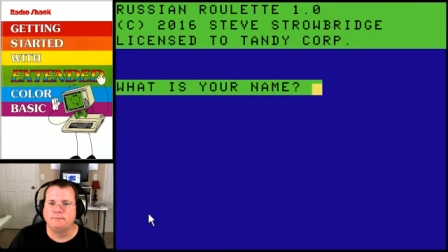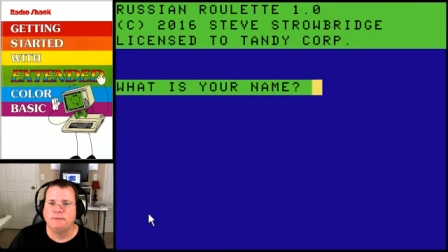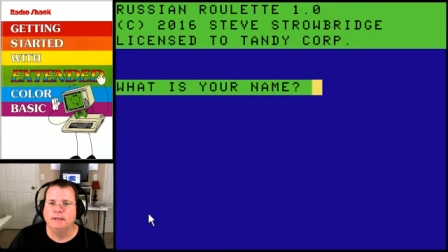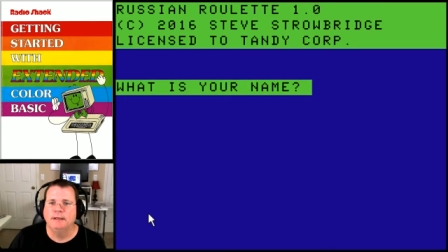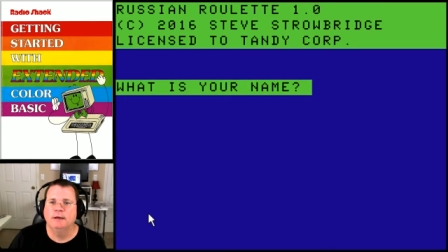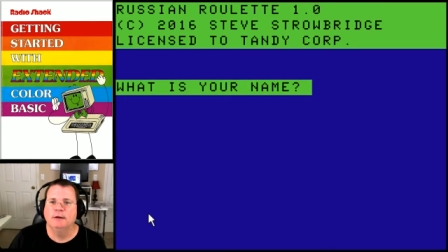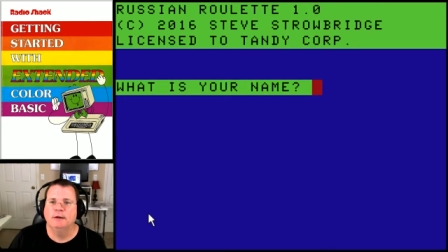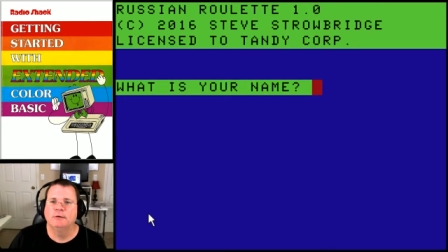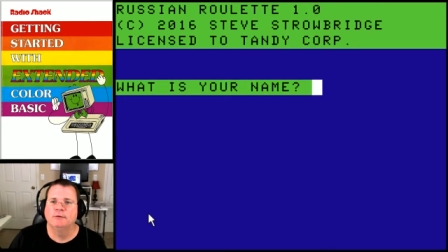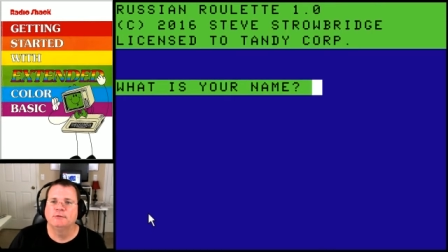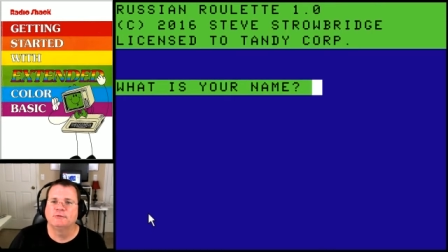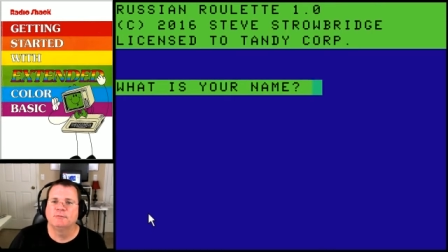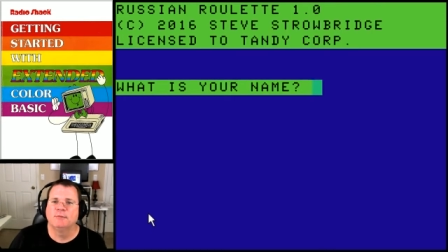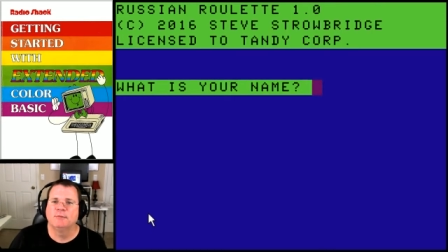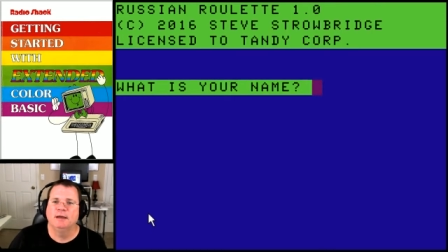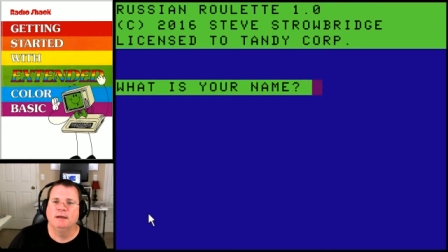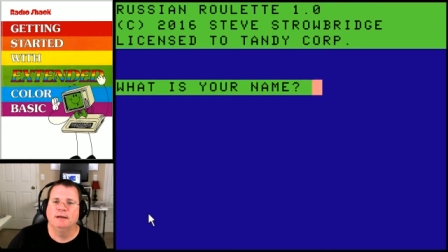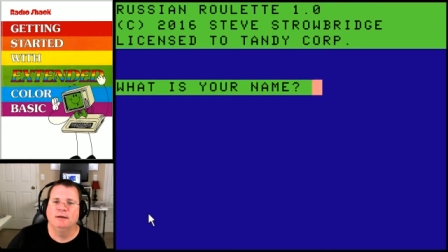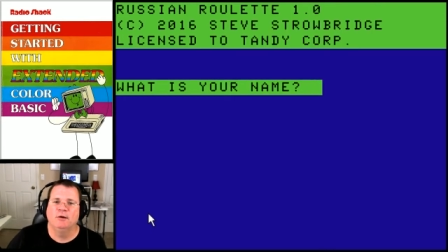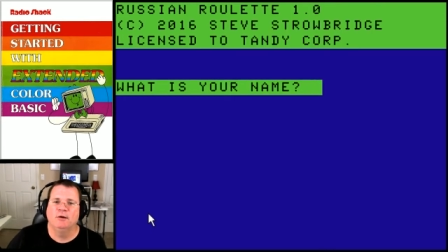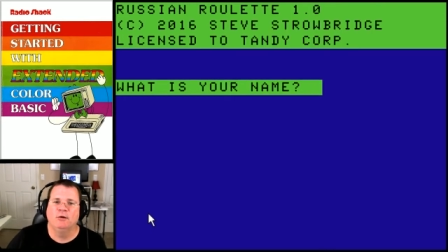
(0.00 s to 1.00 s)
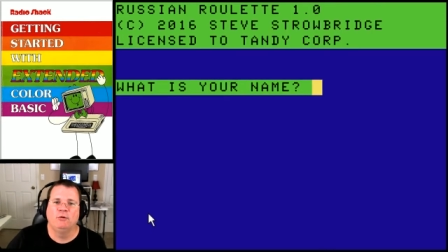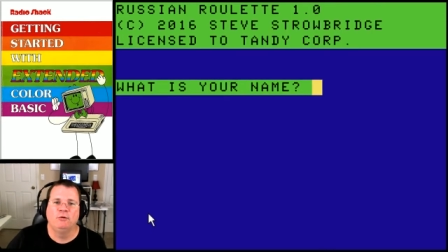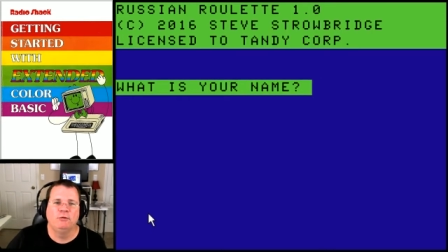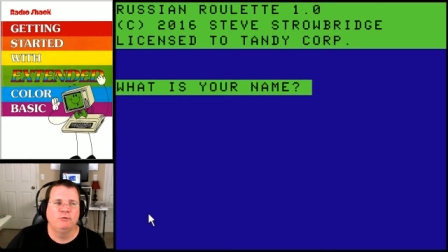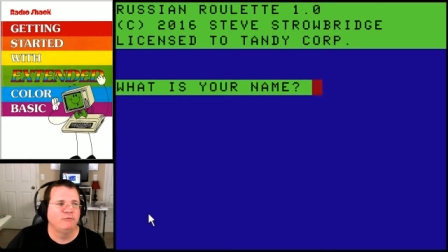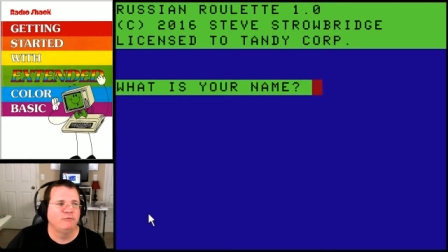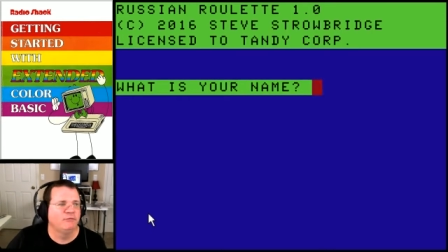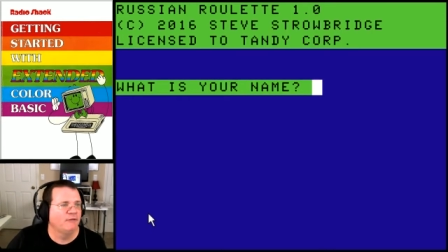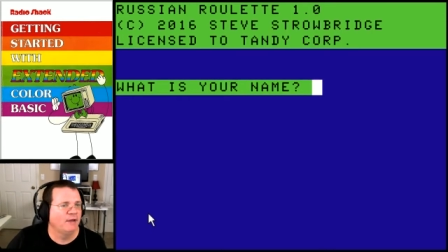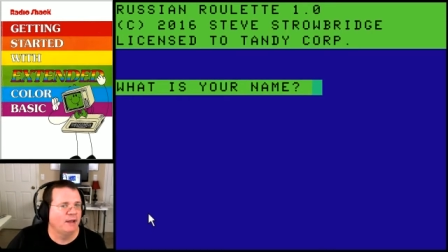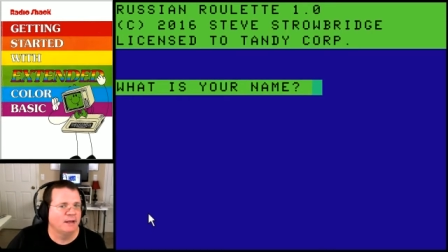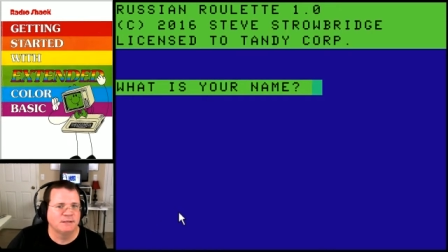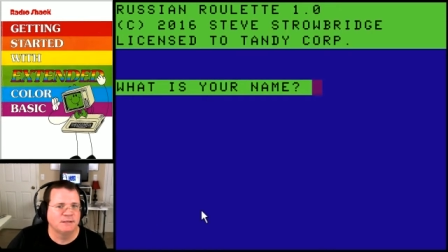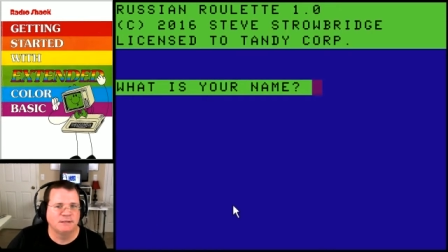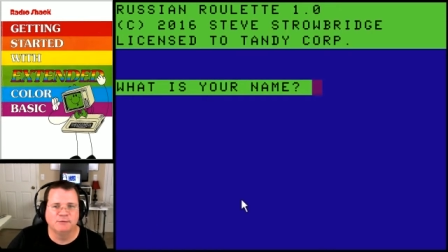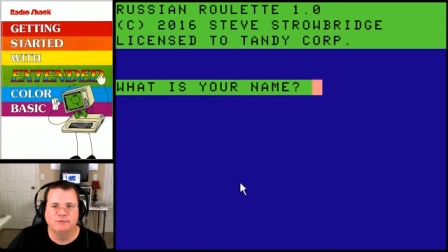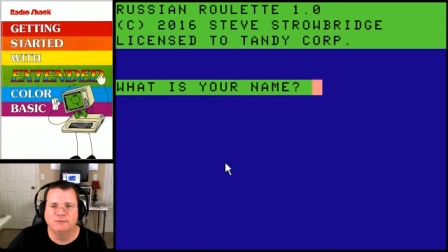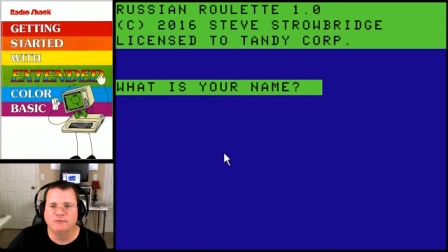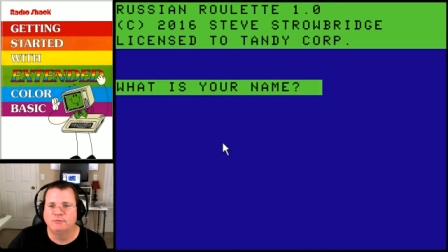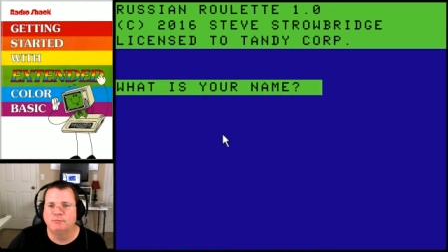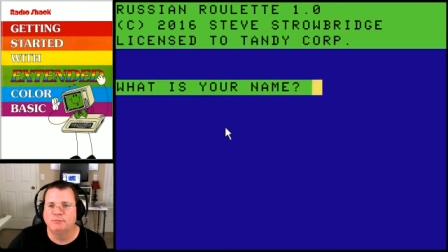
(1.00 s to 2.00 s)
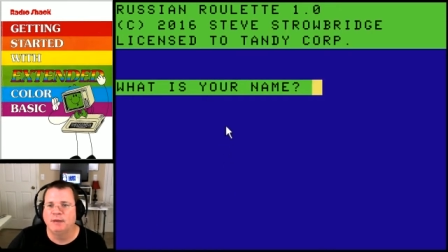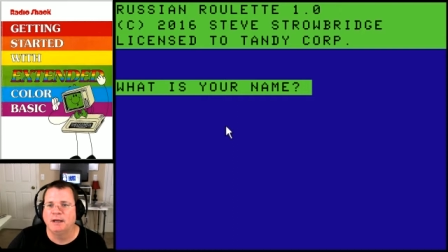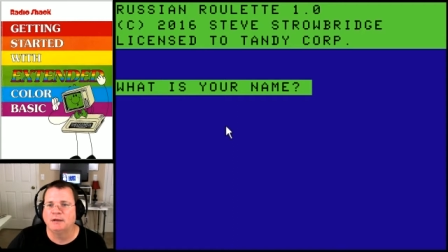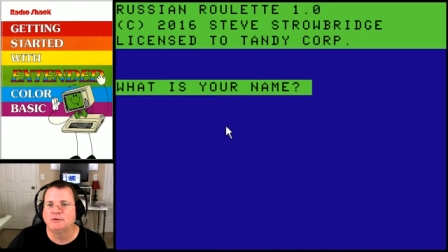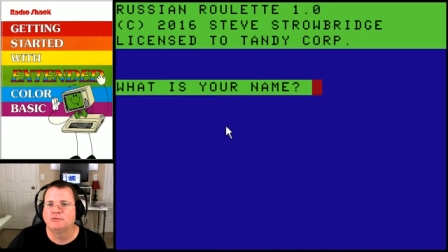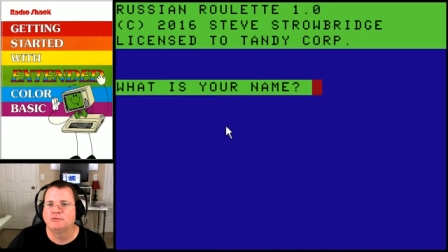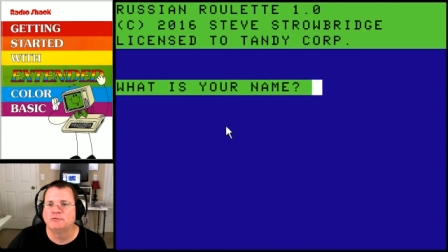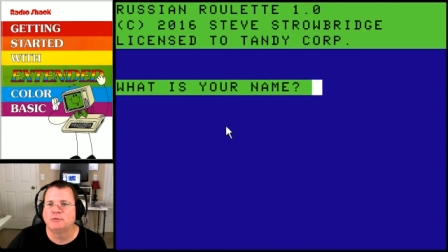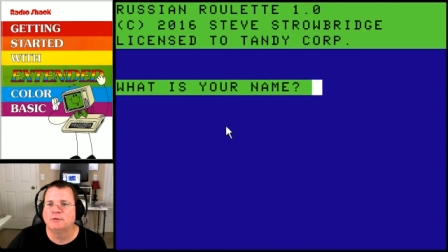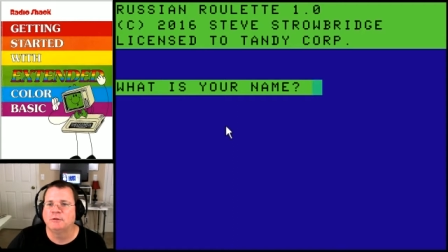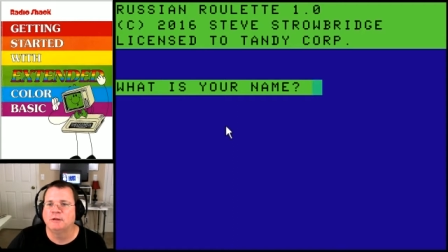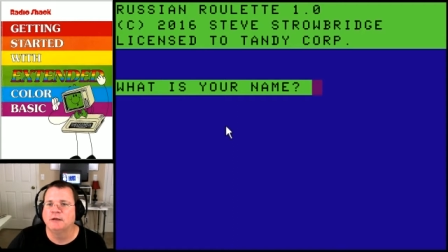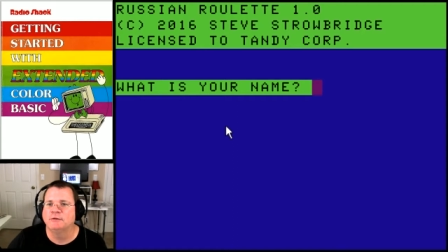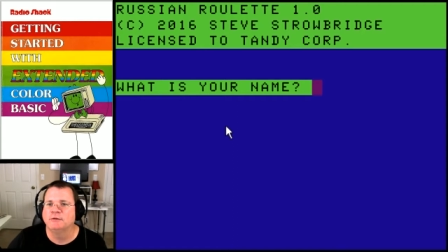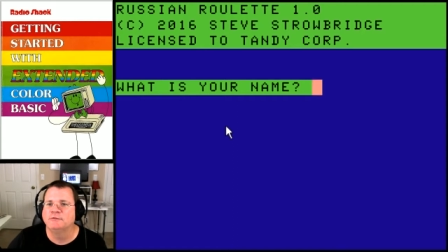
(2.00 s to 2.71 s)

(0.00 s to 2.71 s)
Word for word: Here's my old-fashioned Spectral